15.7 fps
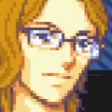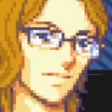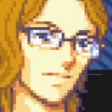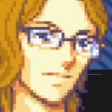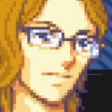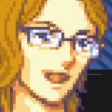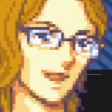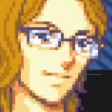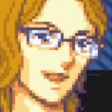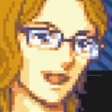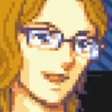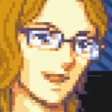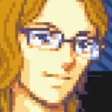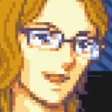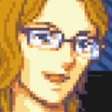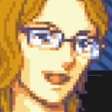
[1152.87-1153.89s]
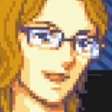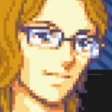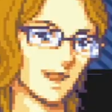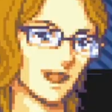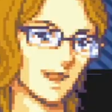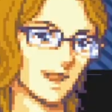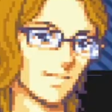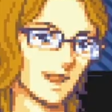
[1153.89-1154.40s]
I was mixing up my
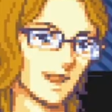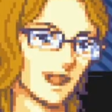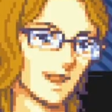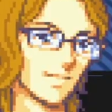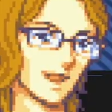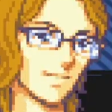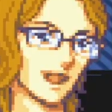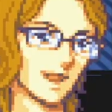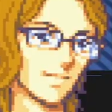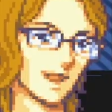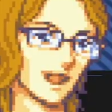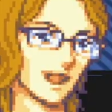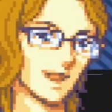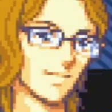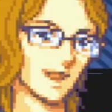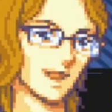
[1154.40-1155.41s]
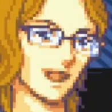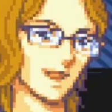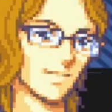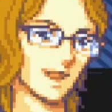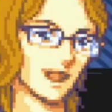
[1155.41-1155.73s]
bumpers in the heat of the moment.